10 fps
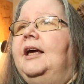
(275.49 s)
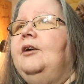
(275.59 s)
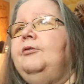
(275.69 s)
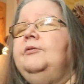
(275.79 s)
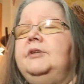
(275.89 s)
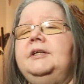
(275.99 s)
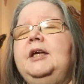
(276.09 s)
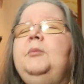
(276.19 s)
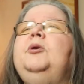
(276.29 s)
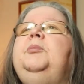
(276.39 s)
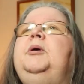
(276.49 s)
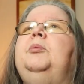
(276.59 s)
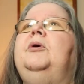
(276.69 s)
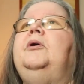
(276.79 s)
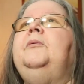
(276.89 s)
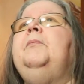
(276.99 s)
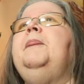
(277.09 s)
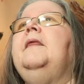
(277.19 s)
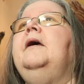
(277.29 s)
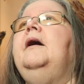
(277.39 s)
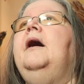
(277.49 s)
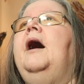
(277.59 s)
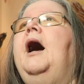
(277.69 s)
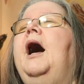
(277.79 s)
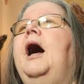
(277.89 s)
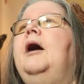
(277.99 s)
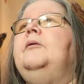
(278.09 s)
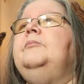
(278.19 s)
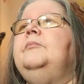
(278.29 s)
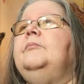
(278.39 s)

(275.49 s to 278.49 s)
if disabled people hang